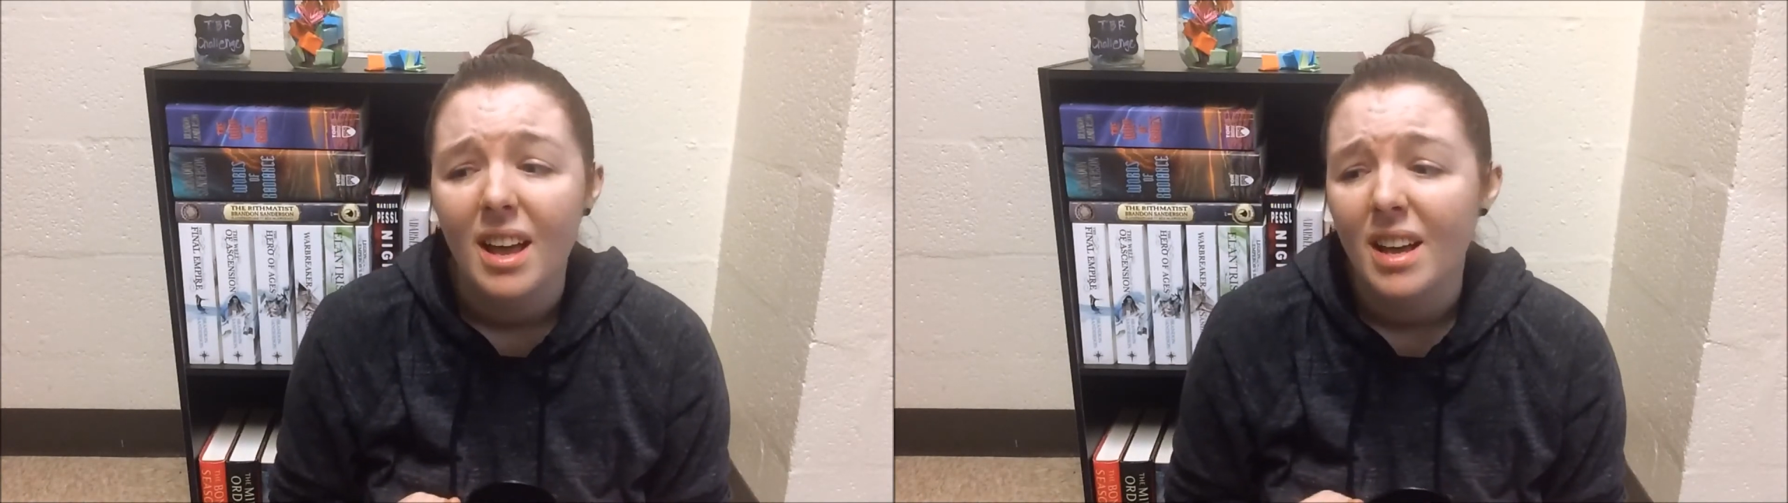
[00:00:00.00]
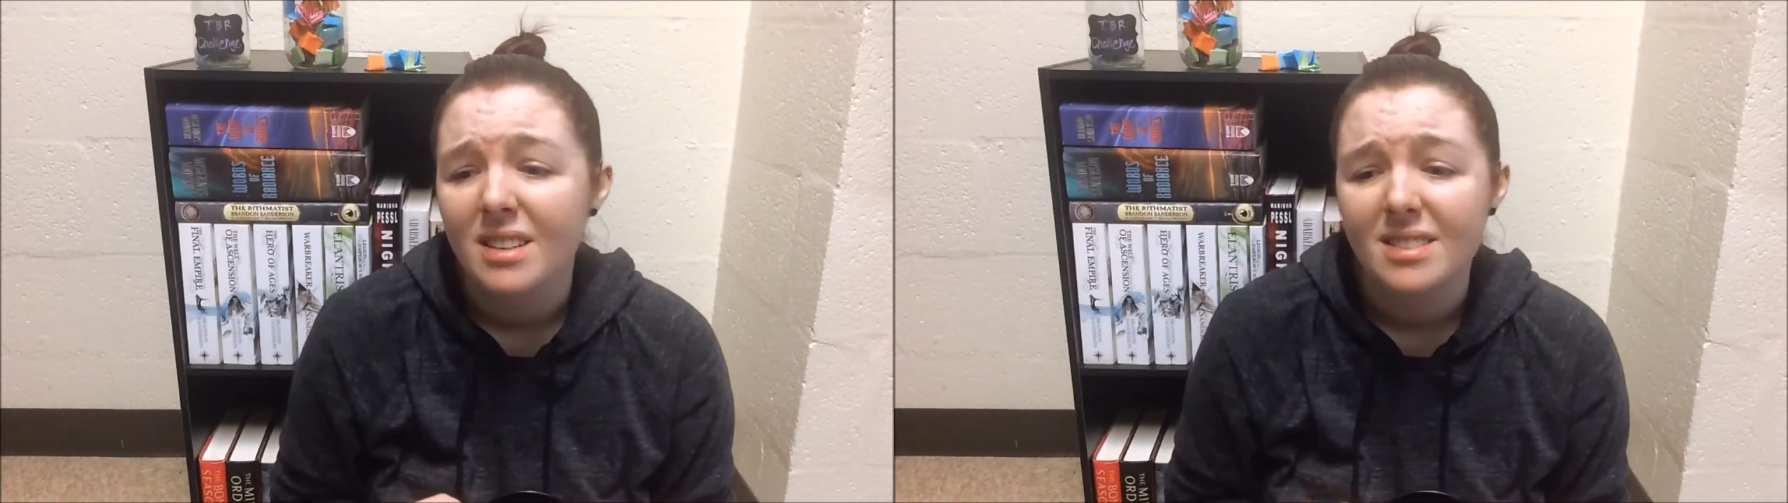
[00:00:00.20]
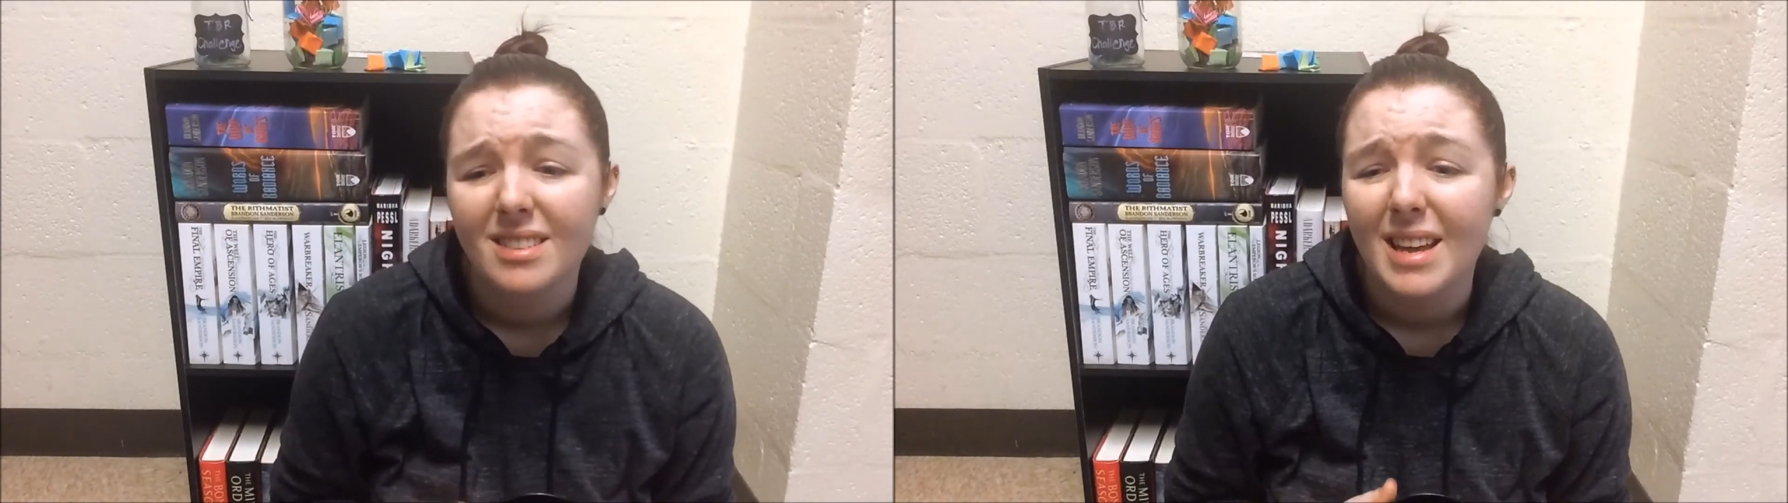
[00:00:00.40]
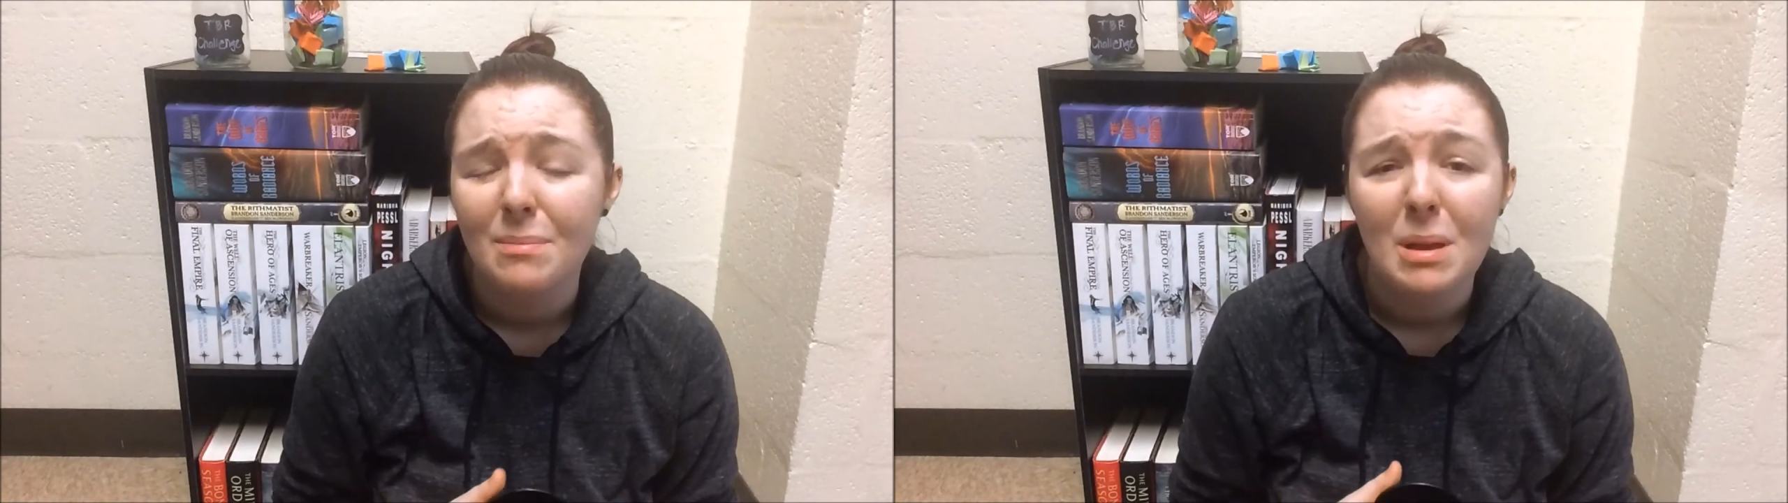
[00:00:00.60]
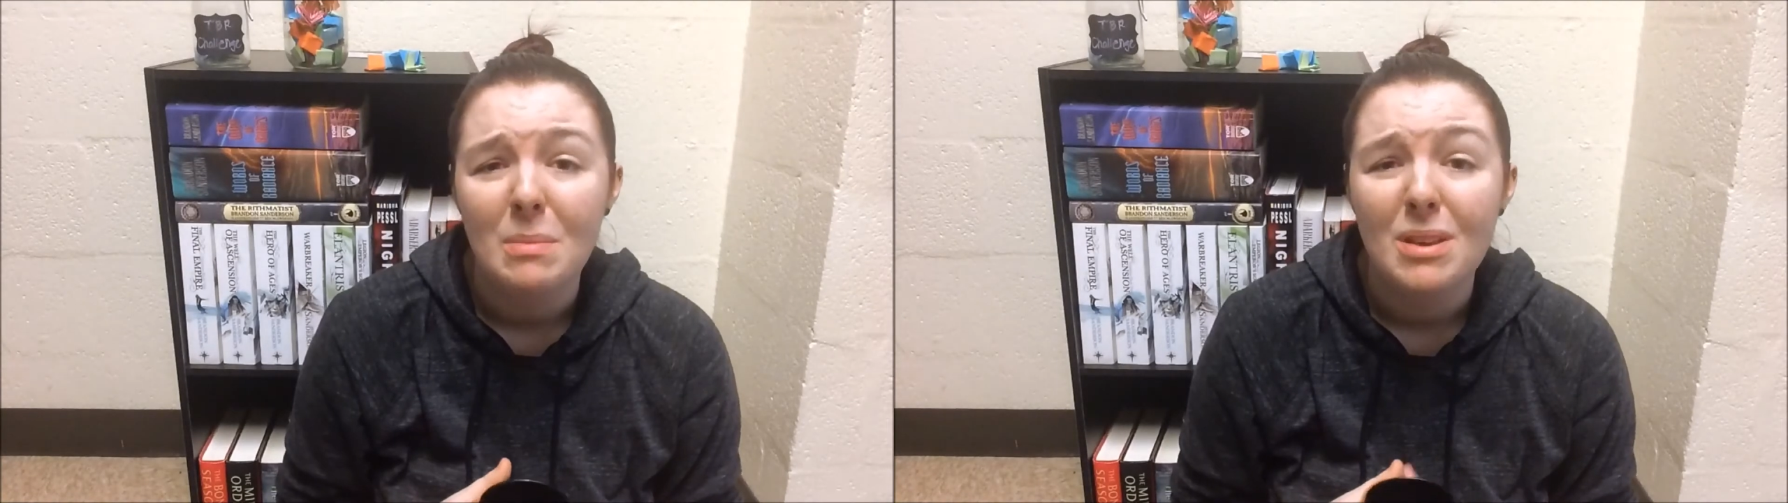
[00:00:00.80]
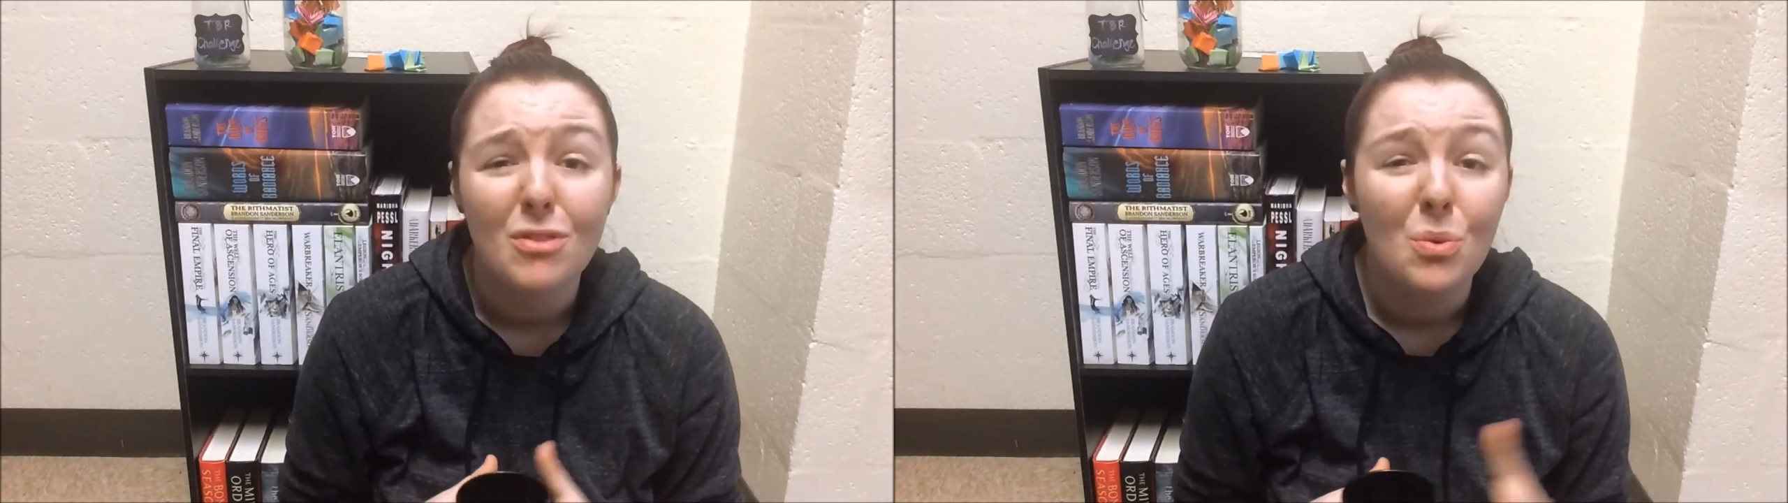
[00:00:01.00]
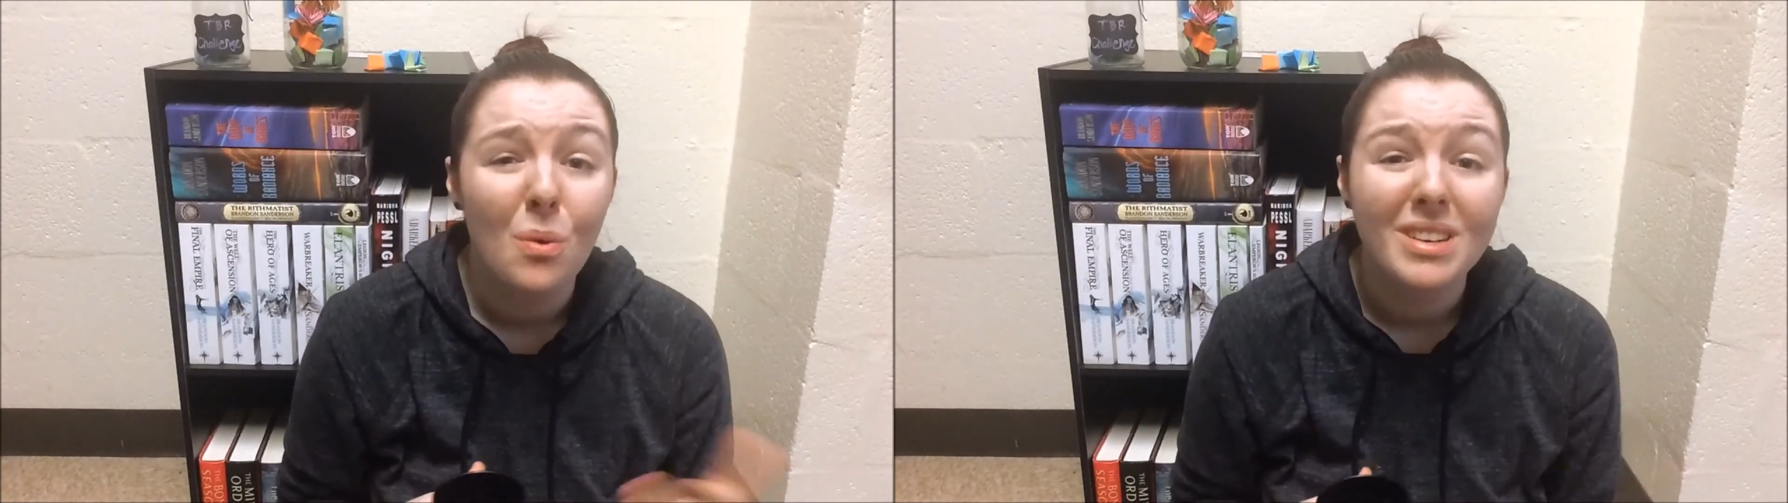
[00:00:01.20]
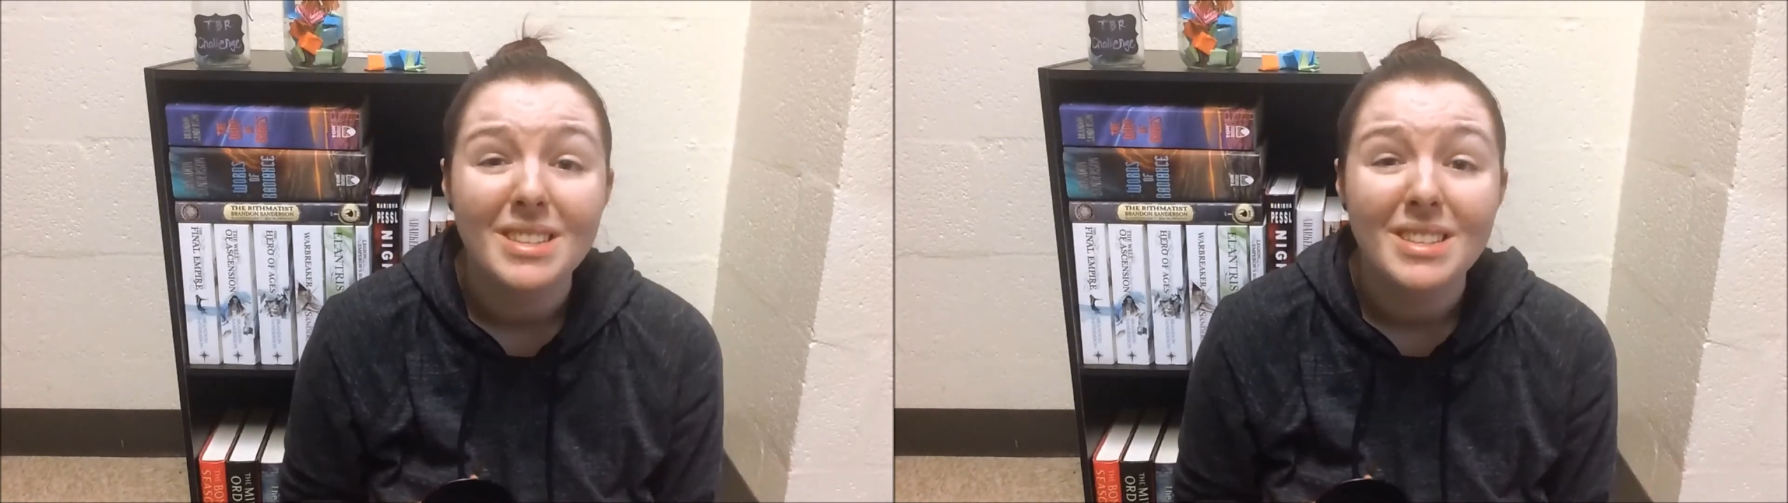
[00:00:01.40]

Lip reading: and like maybe if you want